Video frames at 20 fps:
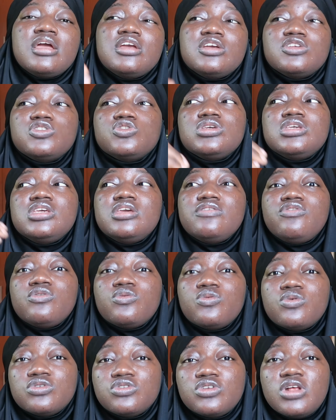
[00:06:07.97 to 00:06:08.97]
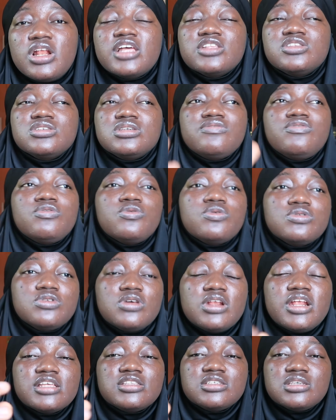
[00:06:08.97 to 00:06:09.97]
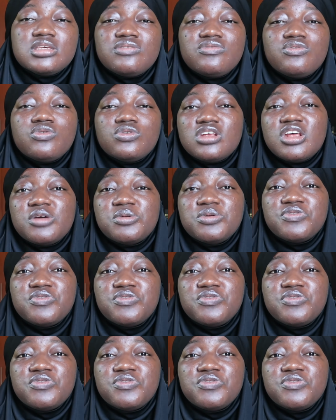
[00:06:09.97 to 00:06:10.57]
it will give you $1, to give you $1, to give you $1.